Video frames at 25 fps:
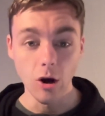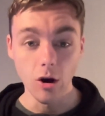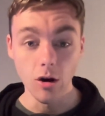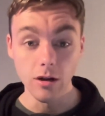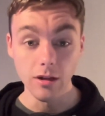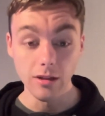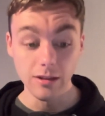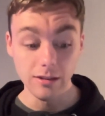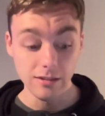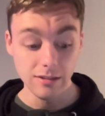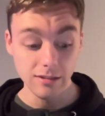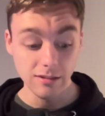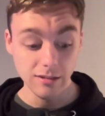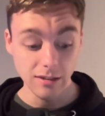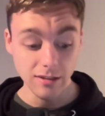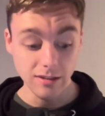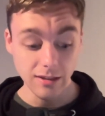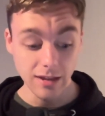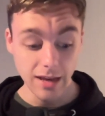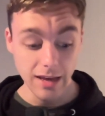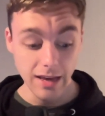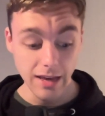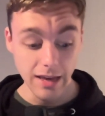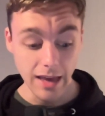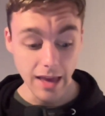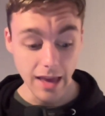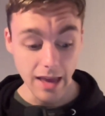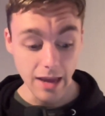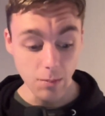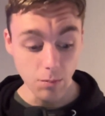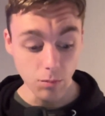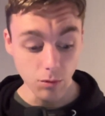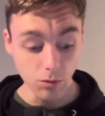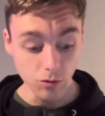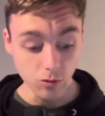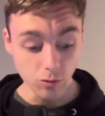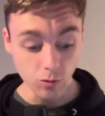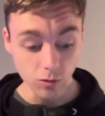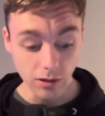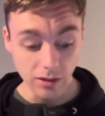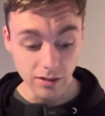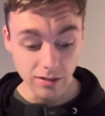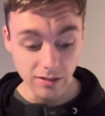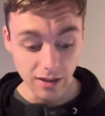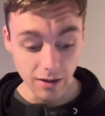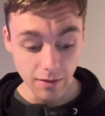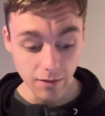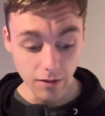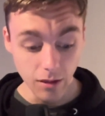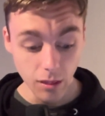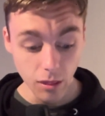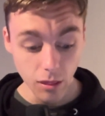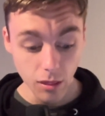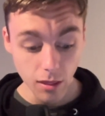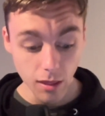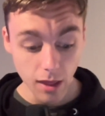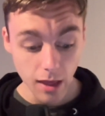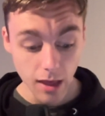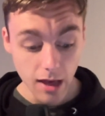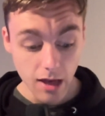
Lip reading: On Sunday, April 27th,